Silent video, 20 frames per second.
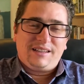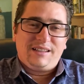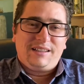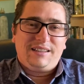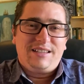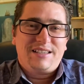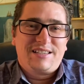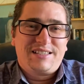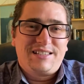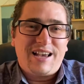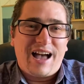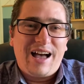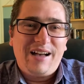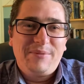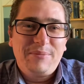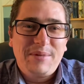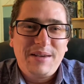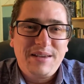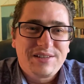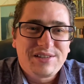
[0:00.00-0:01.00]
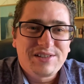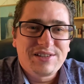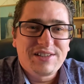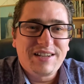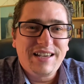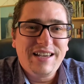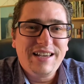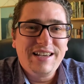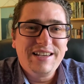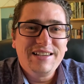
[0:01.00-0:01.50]
The psalmist
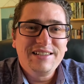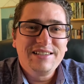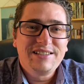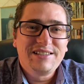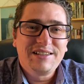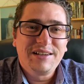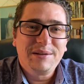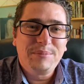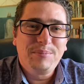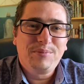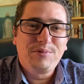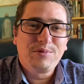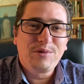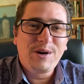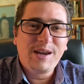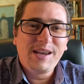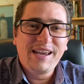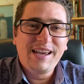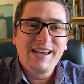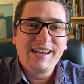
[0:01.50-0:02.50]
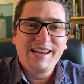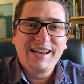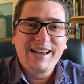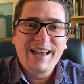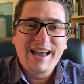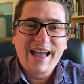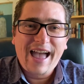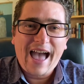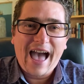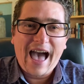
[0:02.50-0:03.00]
is bringing
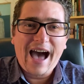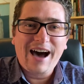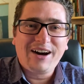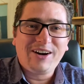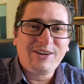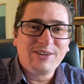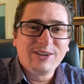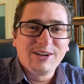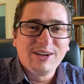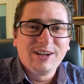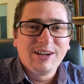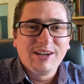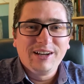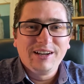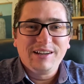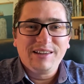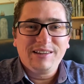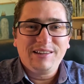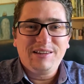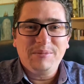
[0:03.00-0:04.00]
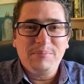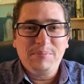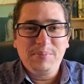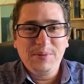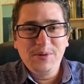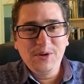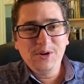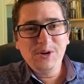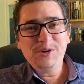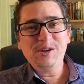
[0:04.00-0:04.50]
out the
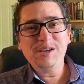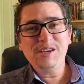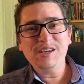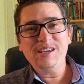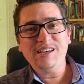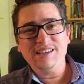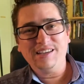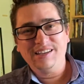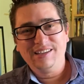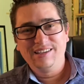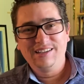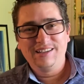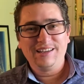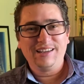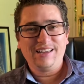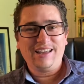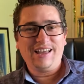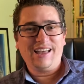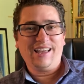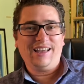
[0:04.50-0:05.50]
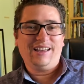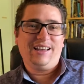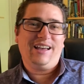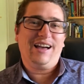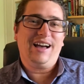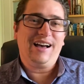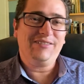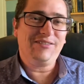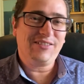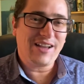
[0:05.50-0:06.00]
beauty
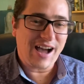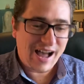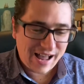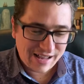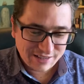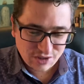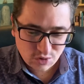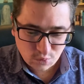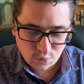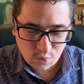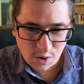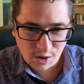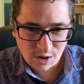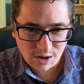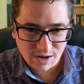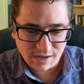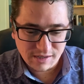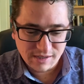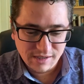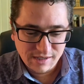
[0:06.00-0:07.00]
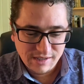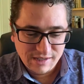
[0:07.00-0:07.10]
of God's word.